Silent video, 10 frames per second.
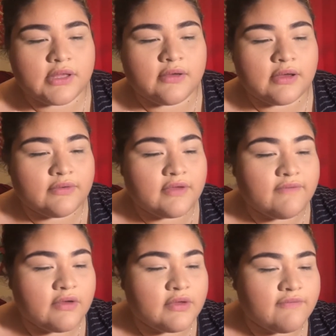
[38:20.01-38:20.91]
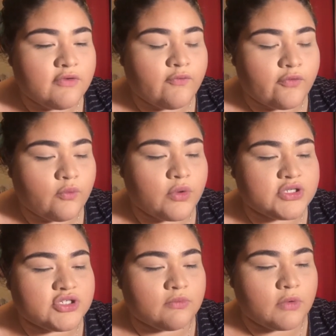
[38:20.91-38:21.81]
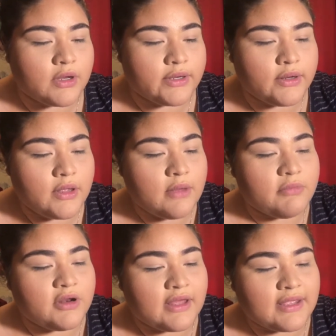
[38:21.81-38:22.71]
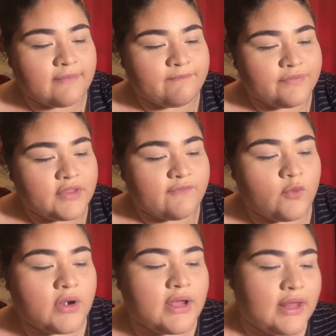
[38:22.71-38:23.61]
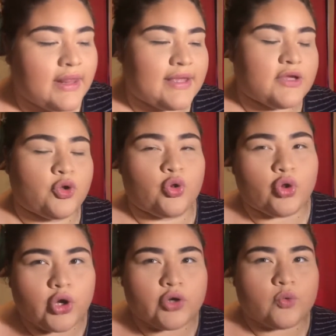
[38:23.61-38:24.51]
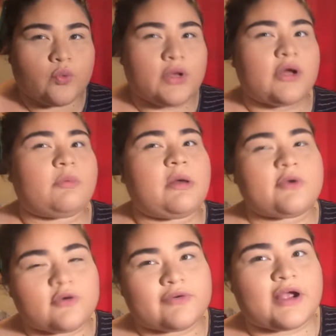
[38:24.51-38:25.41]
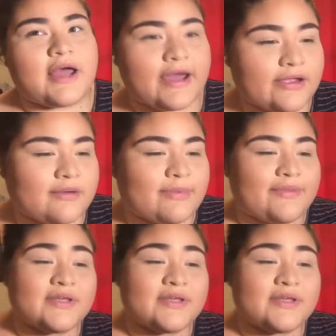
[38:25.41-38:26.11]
It'll give you for what you want, but like if you want like a longer one, I'll probably go for a higher brand.